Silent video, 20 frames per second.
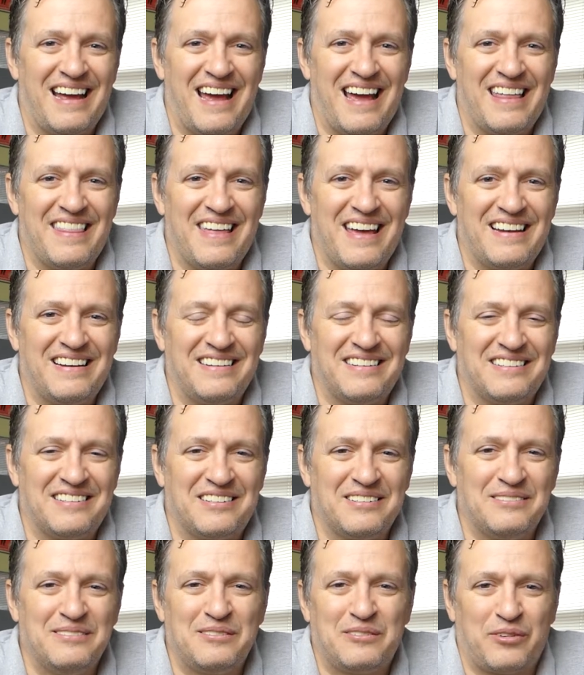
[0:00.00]
and then
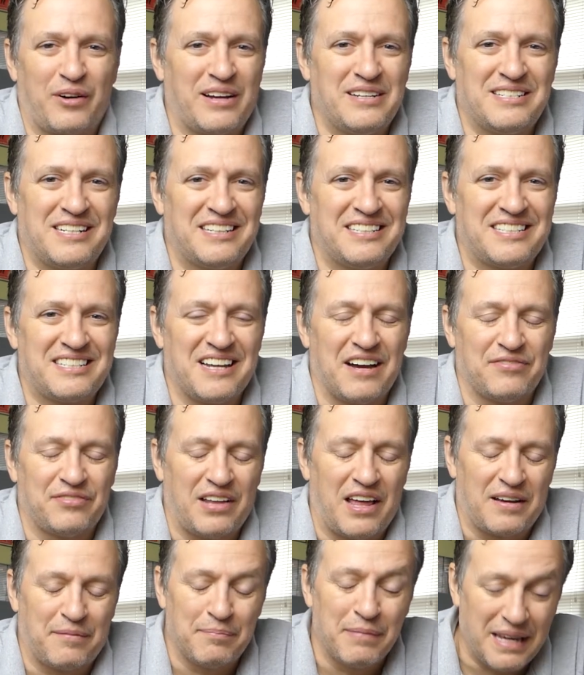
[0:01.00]
do crazy stuff
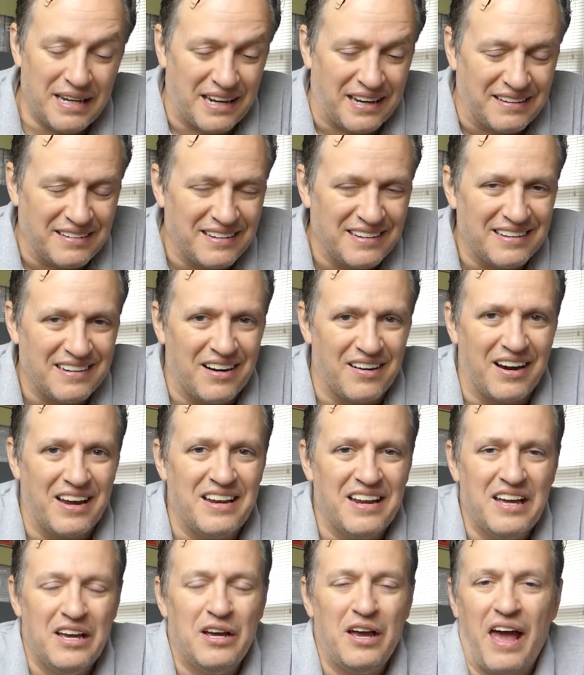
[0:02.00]
like meaning, all
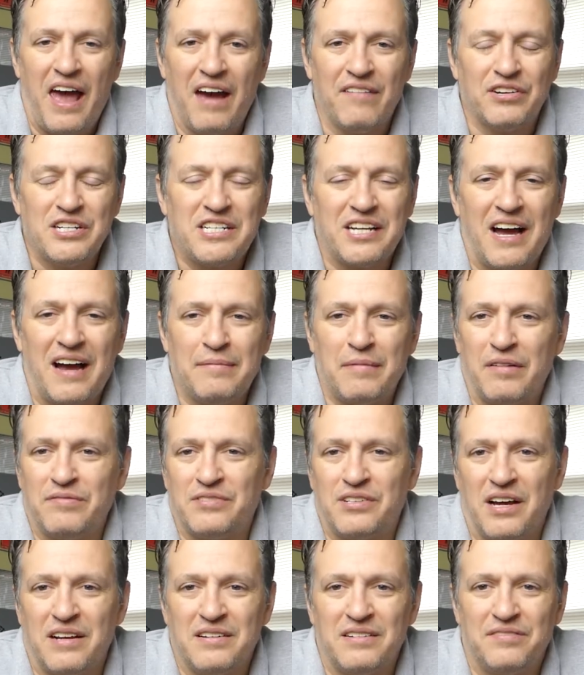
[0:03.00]
right? Every time
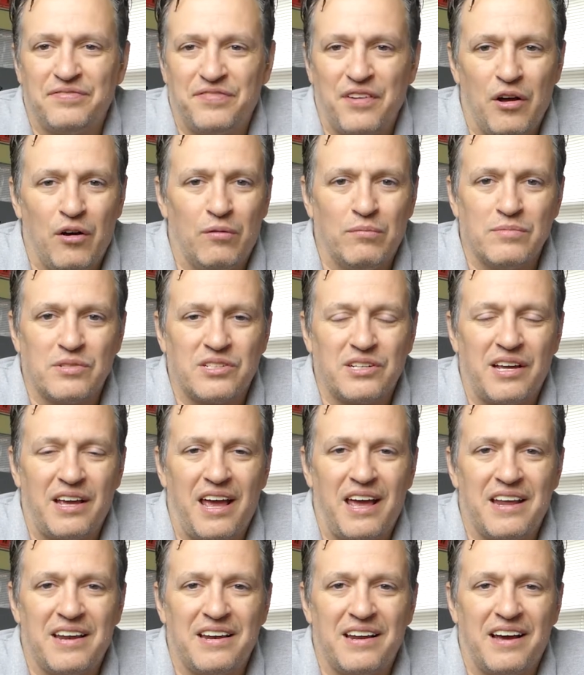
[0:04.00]
I've done films
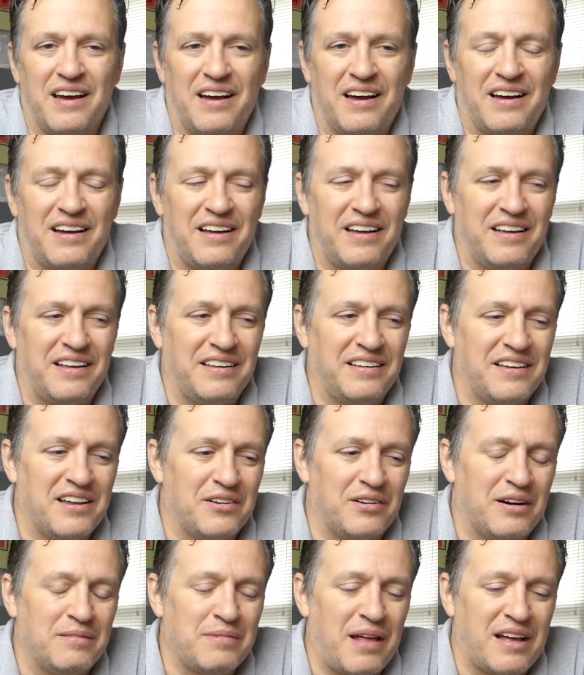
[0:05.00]
and, you
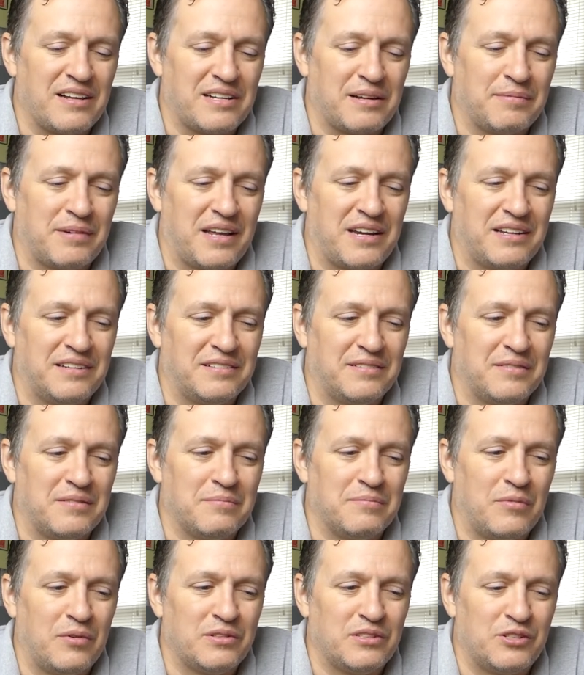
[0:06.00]

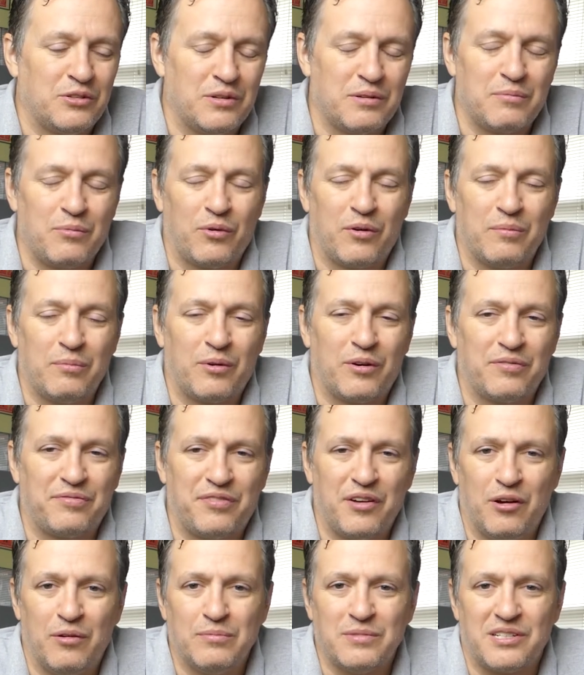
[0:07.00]
know, doing more and more
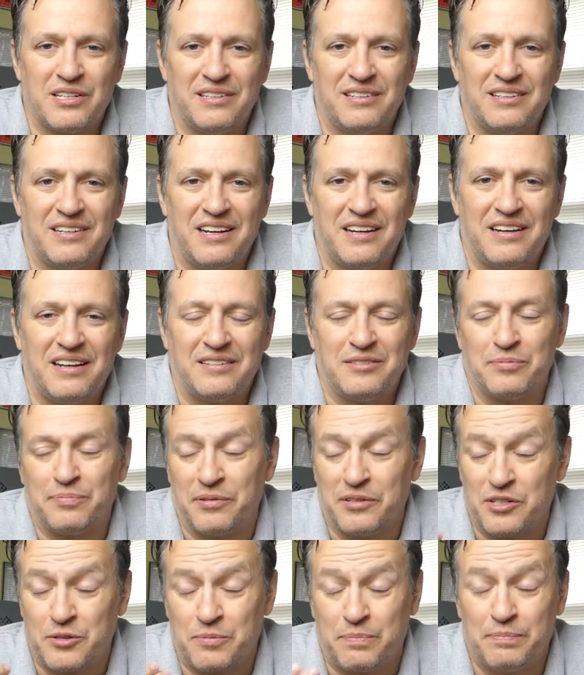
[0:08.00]
films and
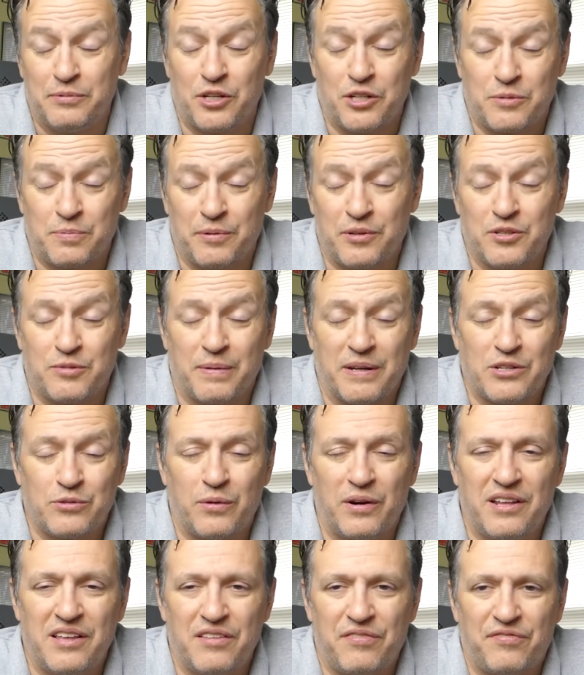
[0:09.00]
just produced my
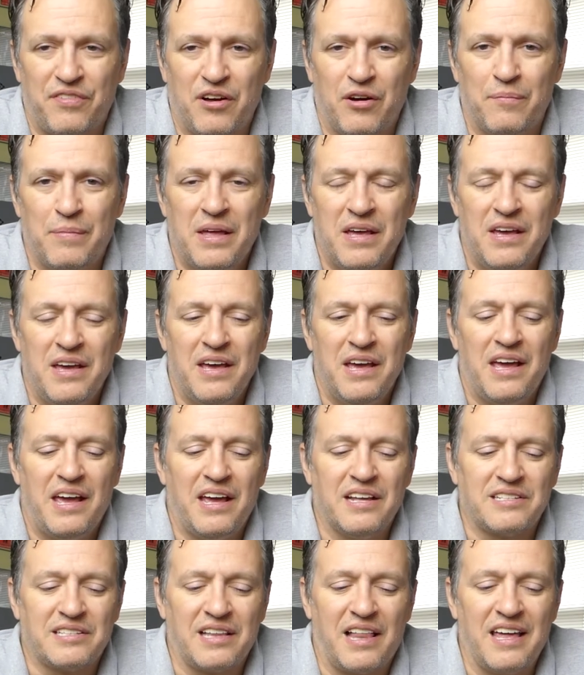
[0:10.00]
20th film,
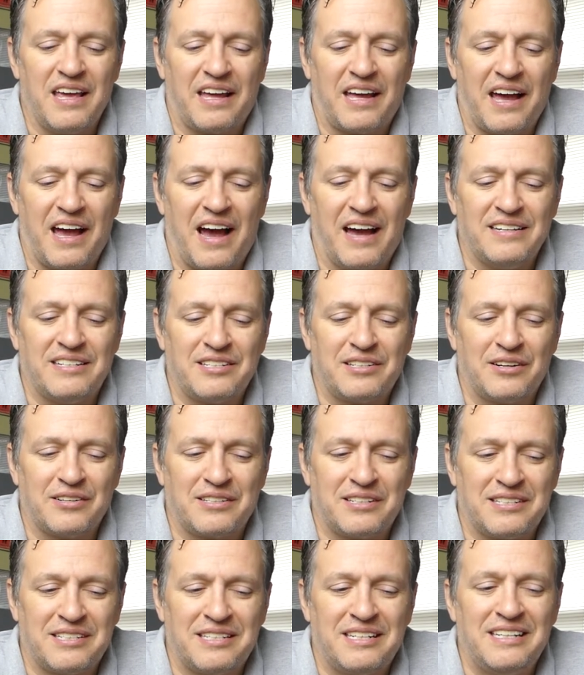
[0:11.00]
it's like I
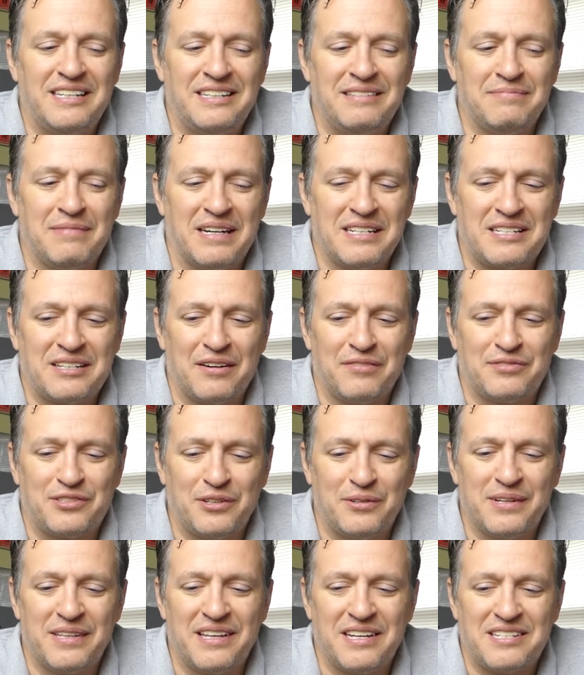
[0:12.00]
start to see myself
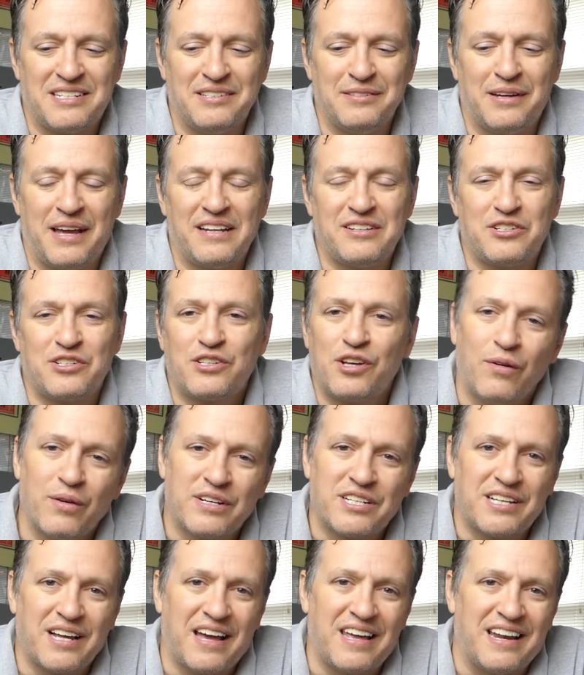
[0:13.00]
doing this. You get so
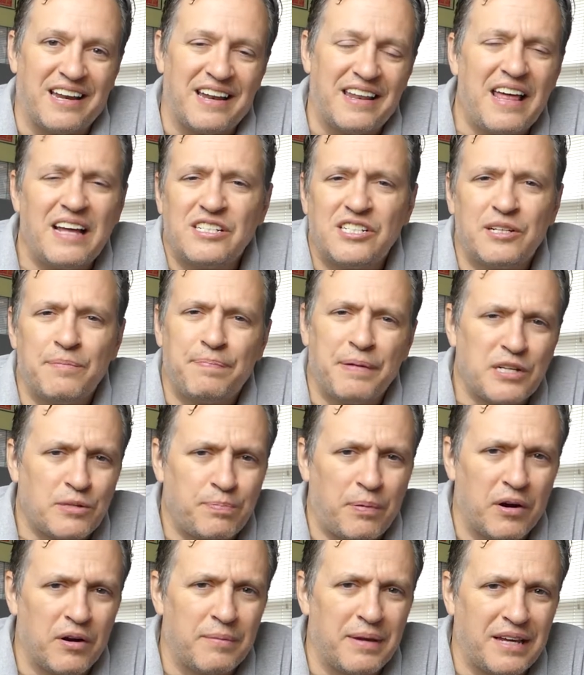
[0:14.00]
excited. And that's the
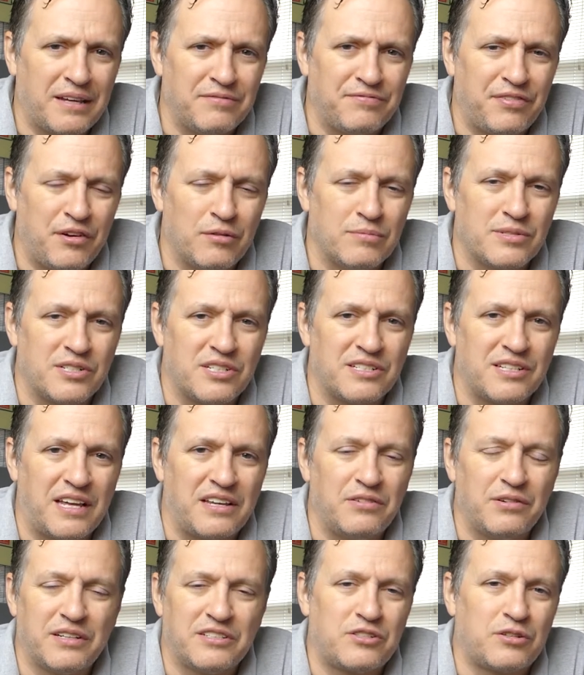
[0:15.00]
best part of making films is
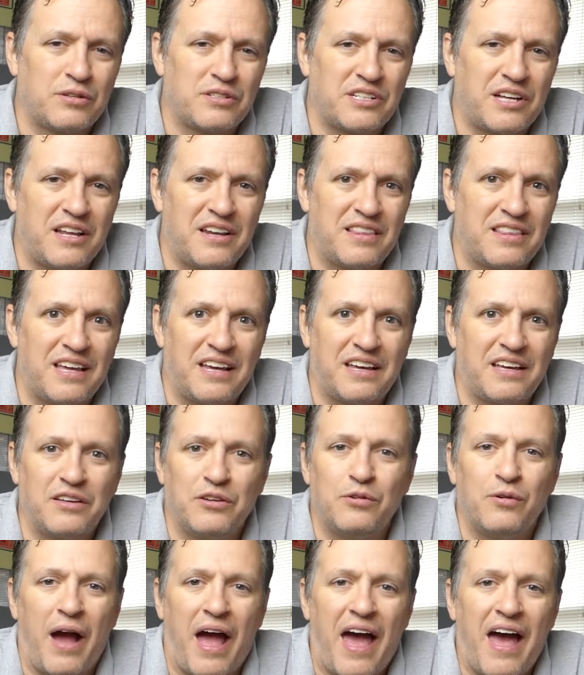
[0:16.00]
that you get so excited
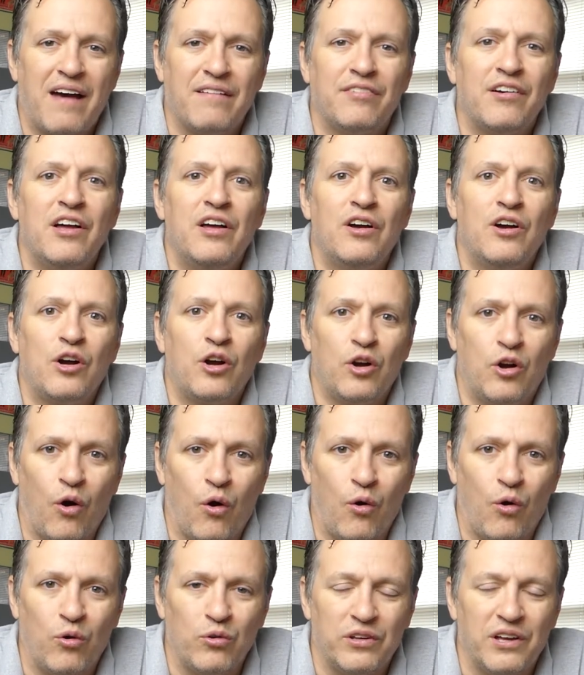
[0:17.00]
thinking you have
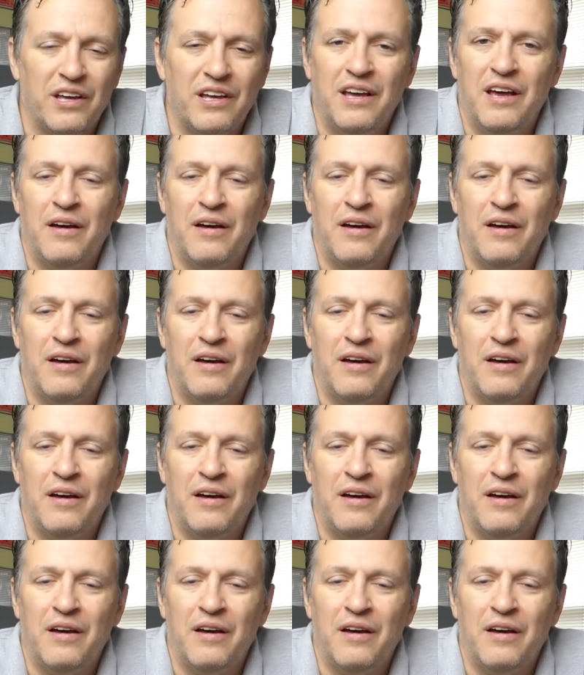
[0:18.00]
gold.